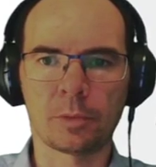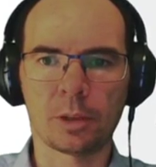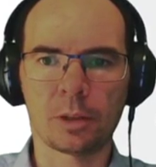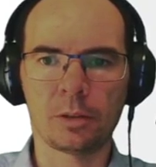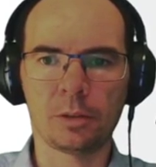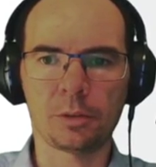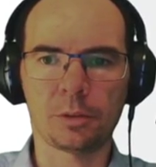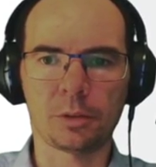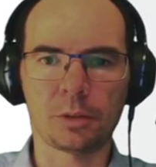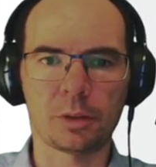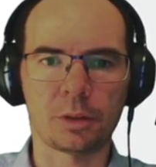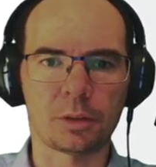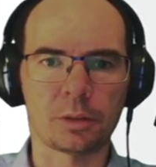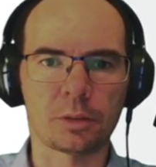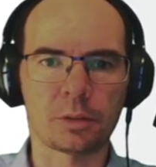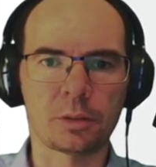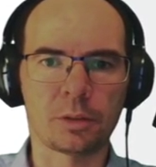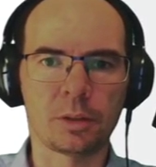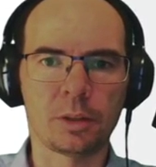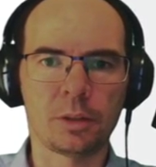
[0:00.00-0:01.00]
Look at this.
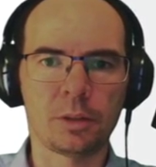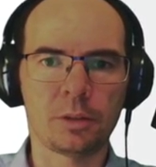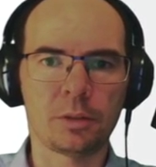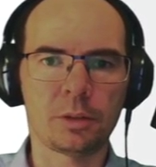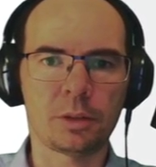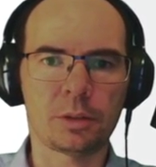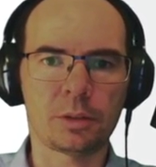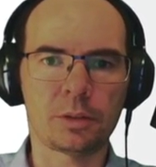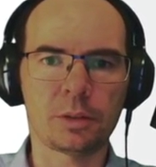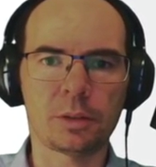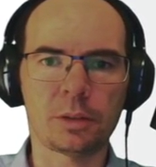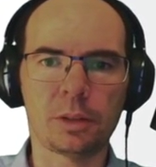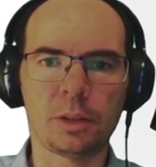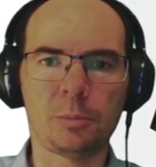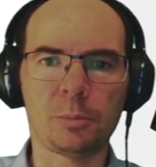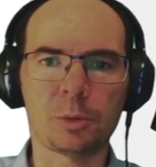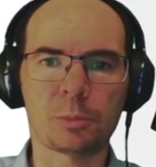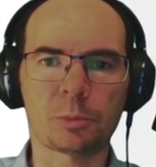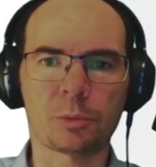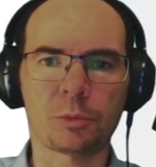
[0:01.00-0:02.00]
That's the same
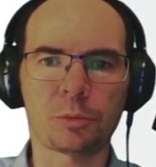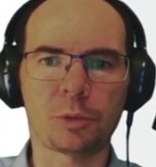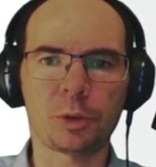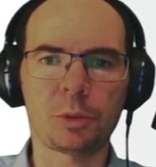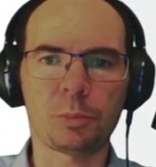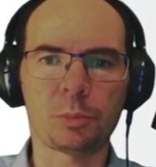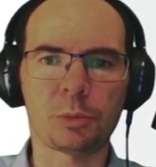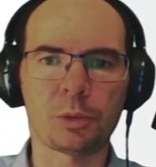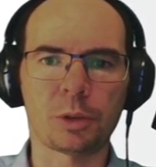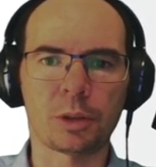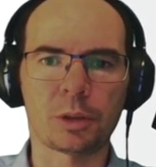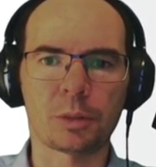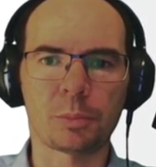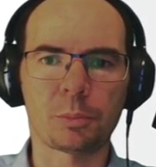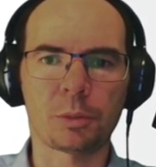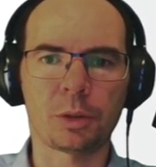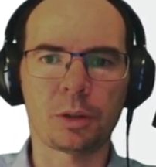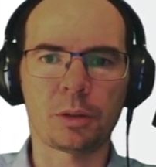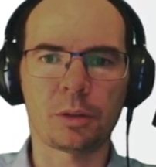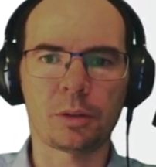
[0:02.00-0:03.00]
number of grid points,
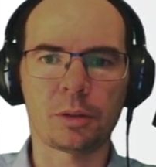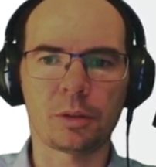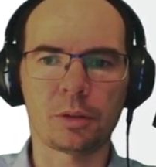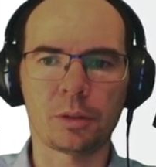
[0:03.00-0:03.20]
but